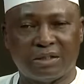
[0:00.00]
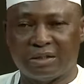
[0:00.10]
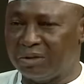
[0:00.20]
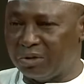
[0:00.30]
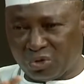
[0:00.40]

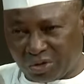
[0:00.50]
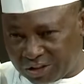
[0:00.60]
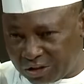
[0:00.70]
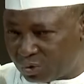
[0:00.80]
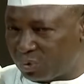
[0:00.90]

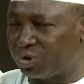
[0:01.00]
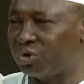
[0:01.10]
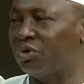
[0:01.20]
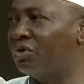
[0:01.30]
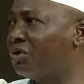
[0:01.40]
nothing to
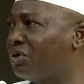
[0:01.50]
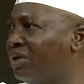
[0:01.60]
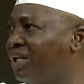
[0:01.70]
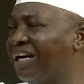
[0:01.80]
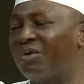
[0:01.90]
show,
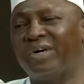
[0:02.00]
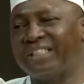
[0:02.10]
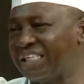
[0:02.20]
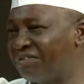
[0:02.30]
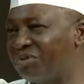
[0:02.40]
and what
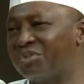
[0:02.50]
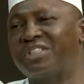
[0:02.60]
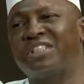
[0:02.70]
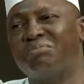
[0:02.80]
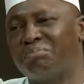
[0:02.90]
have you,
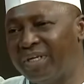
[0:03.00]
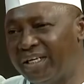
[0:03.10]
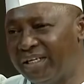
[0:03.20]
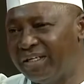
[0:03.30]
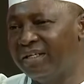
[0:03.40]

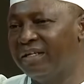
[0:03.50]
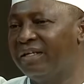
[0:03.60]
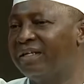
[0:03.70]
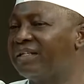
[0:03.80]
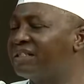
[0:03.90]
simply
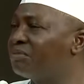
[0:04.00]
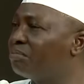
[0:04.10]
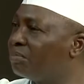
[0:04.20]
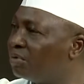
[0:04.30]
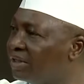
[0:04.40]
is
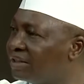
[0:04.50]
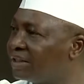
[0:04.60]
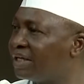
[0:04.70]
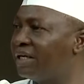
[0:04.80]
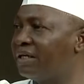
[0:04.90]

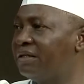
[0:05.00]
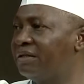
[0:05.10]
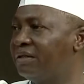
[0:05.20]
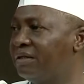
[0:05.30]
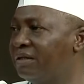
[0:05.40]
political
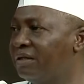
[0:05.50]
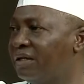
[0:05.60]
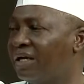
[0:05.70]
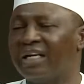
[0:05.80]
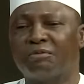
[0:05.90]

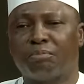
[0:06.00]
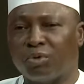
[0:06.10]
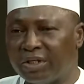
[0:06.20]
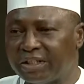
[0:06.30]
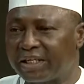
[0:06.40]
and
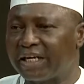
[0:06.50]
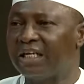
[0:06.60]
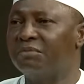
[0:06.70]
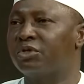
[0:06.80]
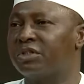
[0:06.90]
politically
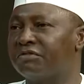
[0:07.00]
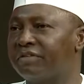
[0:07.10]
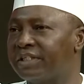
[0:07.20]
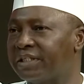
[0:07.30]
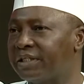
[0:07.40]

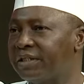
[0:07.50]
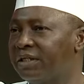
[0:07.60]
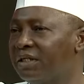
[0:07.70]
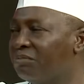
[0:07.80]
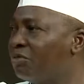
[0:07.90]
motivated.
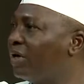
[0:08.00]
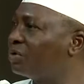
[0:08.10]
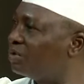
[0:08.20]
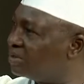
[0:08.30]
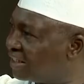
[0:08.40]
But what
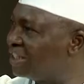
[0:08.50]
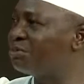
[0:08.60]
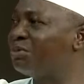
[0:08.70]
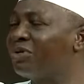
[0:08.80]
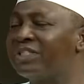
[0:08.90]
concerns me
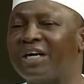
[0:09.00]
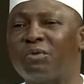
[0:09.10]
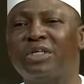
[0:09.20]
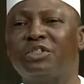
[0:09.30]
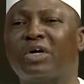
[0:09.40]
more is that
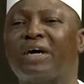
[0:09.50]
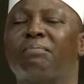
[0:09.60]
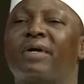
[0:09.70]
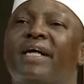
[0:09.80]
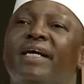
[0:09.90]
when you
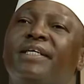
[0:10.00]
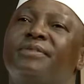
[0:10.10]
apply,